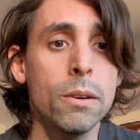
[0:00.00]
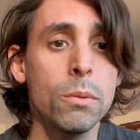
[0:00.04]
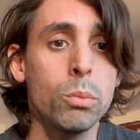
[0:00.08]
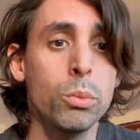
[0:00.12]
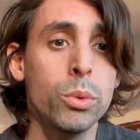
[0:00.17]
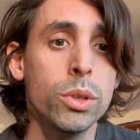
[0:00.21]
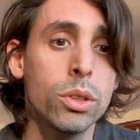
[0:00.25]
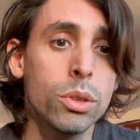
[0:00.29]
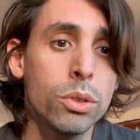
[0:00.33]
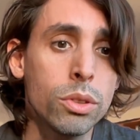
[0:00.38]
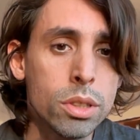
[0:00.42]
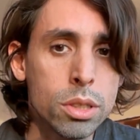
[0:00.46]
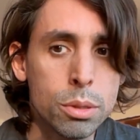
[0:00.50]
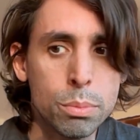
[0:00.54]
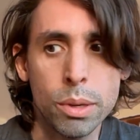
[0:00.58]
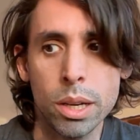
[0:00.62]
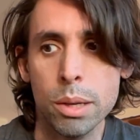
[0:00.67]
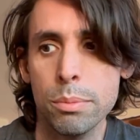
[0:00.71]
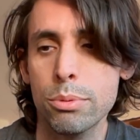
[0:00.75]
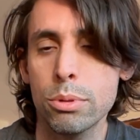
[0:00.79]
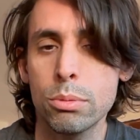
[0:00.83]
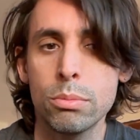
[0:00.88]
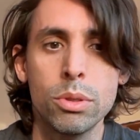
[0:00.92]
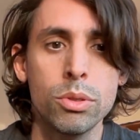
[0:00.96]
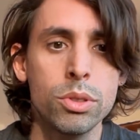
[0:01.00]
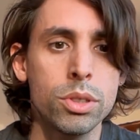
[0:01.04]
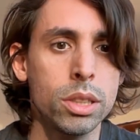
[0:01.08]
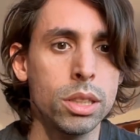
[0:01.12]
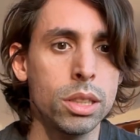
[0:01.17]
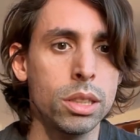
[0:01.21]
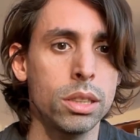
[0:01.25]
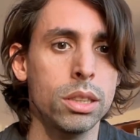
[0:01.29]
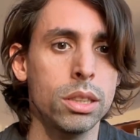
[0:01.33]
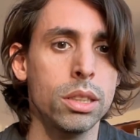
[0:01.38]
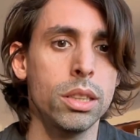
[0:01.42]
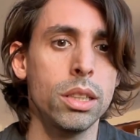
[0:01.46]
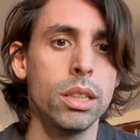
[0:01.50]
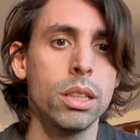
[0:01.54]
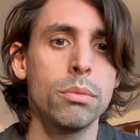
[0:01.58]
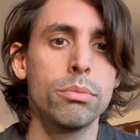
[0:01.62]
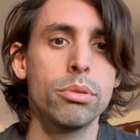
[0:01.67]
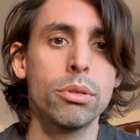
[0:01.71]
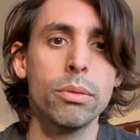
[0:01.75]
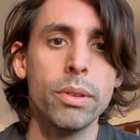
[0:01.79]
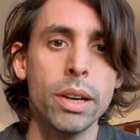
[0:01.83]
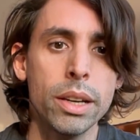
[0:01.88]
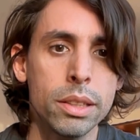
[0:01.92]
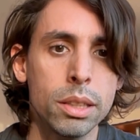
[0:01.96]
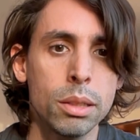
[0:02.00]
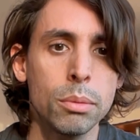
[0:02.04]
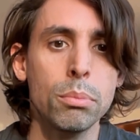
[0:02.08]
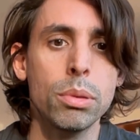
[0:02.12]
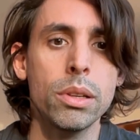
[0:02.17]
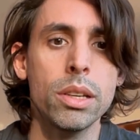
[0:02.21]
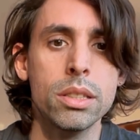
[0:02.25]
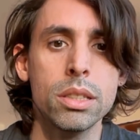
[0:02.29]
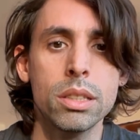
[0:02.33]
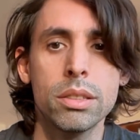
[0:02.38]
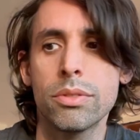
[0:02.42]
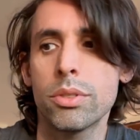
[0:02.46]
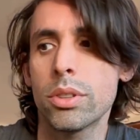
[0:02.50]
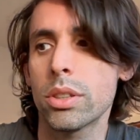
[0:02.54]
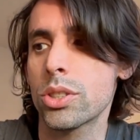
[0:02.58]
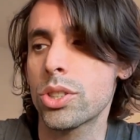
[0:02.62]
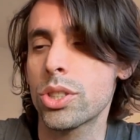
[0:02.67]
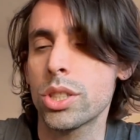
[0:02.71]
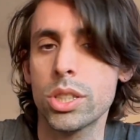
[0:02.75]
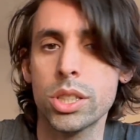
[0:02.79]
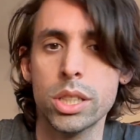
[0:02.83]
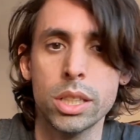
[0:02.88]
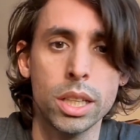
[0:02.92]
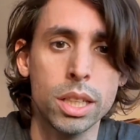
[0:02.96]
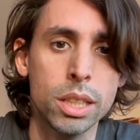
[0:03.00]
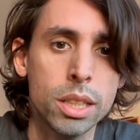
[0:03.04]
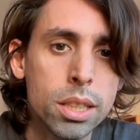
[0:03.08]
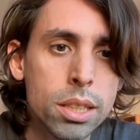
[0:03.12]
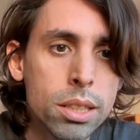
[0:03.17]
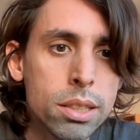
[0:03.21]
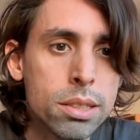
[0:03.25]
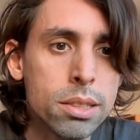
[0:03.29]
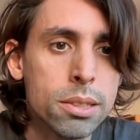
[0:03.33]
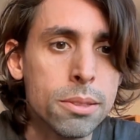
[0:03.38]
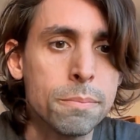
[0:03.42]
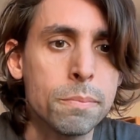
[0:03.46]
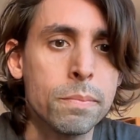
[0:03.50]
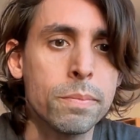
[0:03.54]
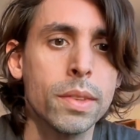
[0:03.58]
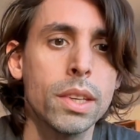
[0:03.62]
We do this by promoting and providing places for exchanging ideas,